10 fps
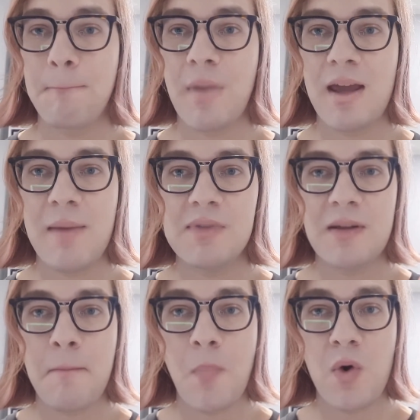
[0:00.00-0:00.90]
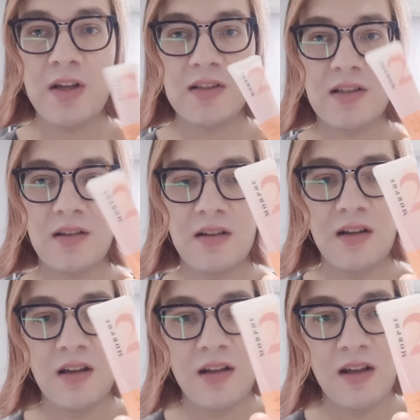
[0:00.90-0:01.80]
it keeps them moist.
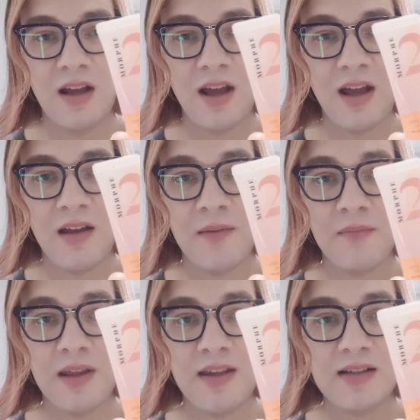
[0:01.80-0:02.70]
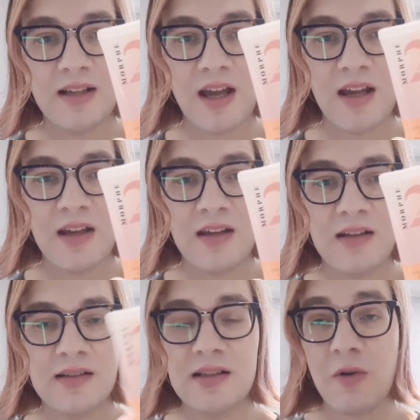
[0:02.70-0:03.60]
But this
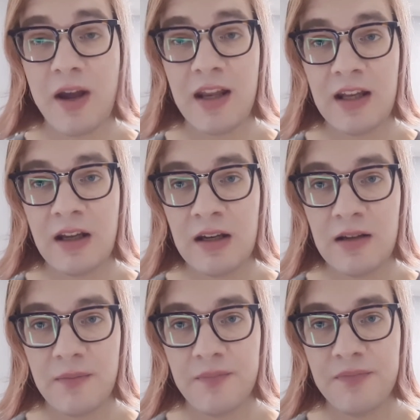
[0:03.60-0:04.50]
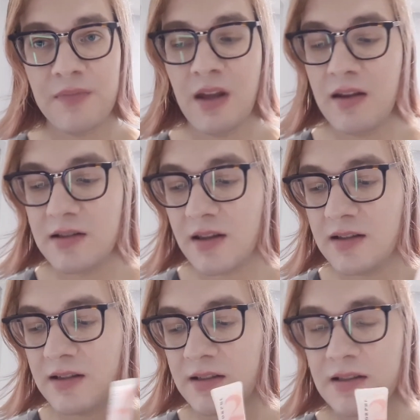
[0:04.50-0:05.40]
has squalene in it. So
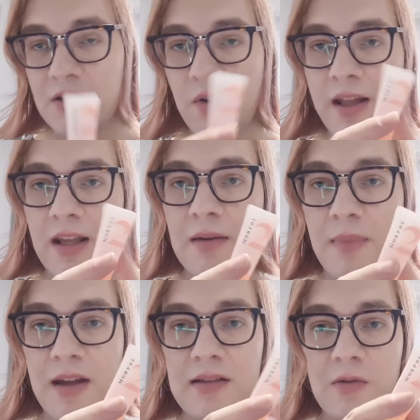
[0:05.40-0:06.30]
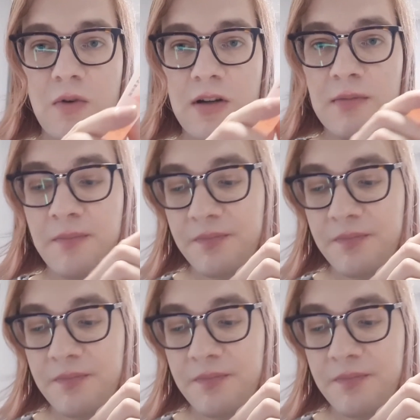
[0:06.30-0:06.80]
this is a squalene based one.